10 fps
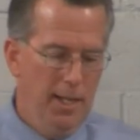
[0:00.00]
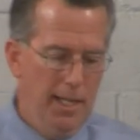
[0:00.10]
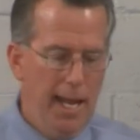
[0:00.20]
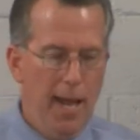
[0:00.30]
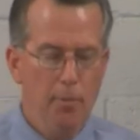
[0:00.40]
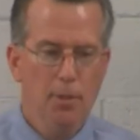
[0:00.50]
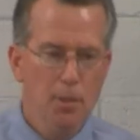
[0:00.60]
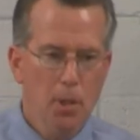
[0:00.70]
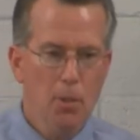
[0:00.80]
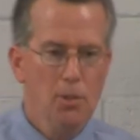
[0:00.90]
And he happened to
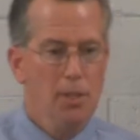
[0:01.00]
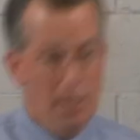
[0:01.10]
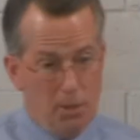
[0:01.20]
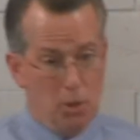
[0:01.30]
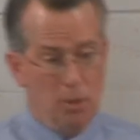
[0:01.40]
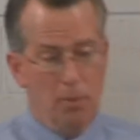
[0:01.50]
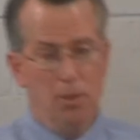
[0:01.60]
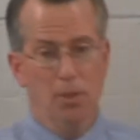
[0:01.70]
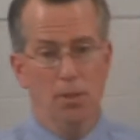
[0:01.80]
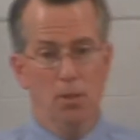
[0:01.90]
notice that in the
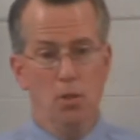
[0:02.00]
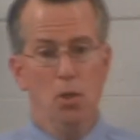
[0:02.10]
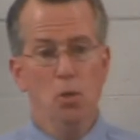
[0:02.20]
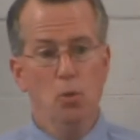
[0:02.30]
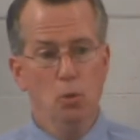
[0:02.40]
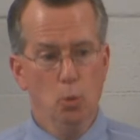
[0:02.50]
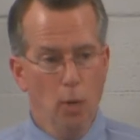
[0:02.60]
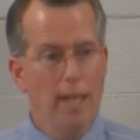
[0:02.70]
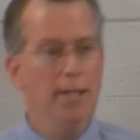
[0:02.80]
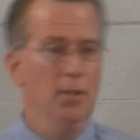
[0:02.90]
scripture, the two
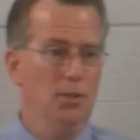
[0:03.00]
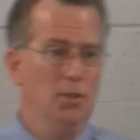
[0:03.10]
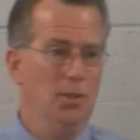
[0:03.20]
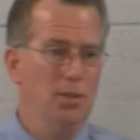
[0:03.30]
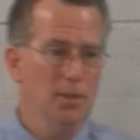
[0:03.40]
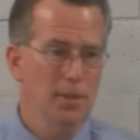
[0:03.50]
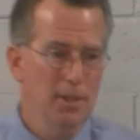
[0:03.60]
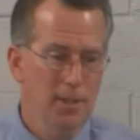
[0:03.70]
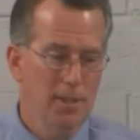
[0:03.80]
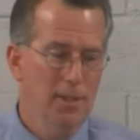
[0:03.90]
greatest
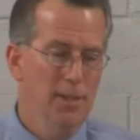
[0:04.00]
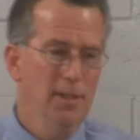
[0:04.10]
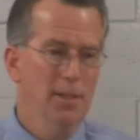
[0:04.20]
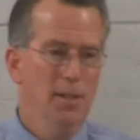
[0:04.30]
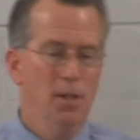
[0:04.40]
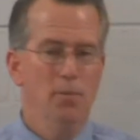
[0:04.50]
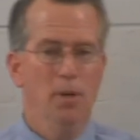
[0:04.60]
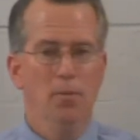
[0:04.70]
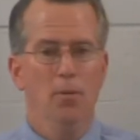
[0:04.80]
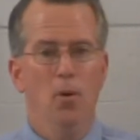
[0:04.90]
of,
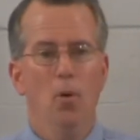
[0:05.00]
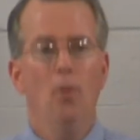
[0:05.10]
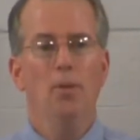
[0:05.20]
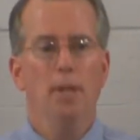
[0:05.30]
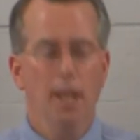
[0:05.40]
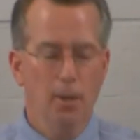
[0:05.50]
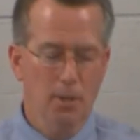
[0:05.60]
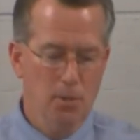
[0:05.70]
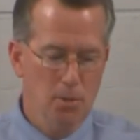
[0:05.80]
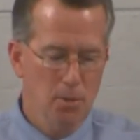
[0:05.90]
of all the
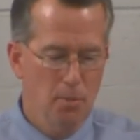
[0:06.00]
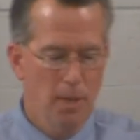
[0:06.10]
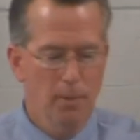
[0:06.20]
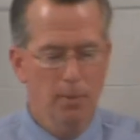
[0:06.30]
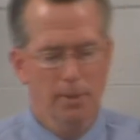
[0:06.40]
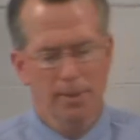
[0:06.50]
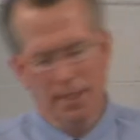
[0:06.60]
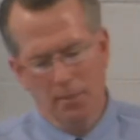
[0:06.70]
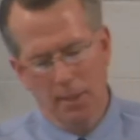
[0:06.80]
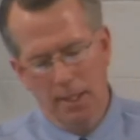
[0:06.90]
characters of the Bible, and,
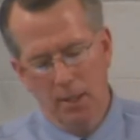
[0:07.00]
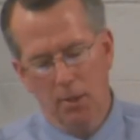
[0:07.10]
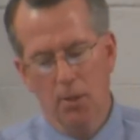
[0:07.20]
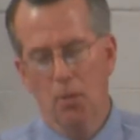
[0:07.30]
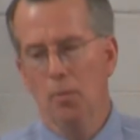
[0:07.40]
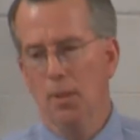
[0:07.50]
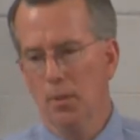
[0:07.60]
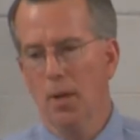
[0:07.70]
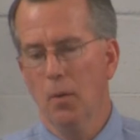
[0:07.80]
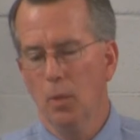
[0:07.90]
in by character, I don't mean
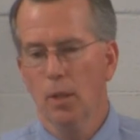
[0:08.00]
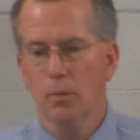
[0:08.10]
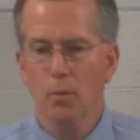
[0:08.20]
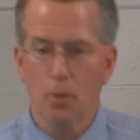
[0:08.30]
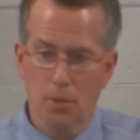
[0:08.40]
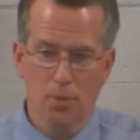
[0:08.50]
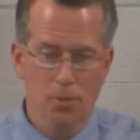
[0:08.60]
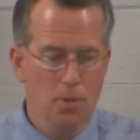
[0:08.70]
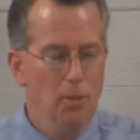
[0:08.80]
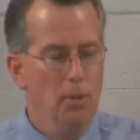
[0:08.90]
they're not real, of course, they're
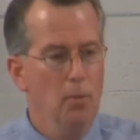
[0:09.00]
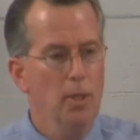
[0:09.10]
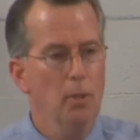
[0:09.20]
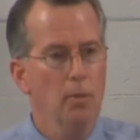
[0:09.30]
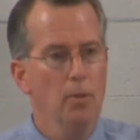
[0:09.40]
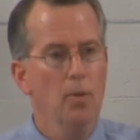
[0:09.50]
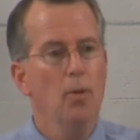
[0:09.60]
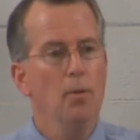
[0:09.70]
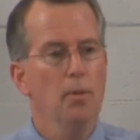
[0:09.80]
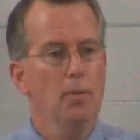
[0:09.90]
certainly real, but of
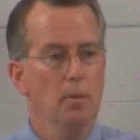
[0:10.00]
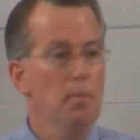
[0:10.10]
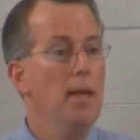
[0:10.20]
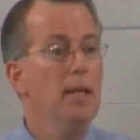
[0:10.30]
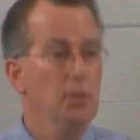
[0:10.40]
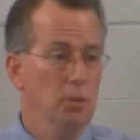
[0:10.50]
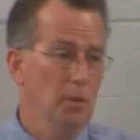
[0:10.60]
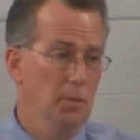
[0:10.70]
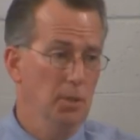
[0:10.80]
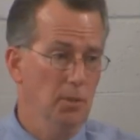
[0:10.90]
all the, the men in
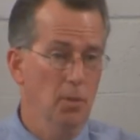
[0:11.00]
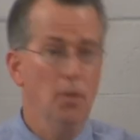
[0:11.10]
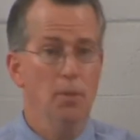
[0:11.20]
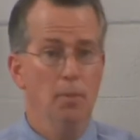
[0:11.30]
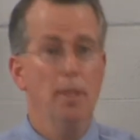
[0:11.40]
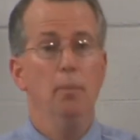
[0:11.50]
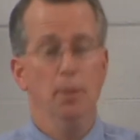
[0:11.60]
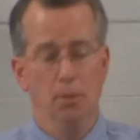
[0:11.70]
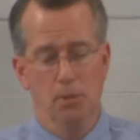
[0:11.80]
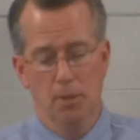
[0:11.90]
scripture, of all the
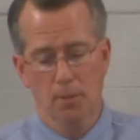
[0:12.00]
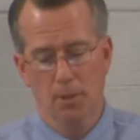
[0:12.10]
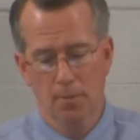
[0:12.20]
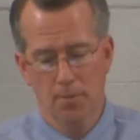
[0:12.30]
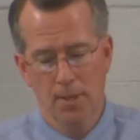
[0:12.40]
people in scripture,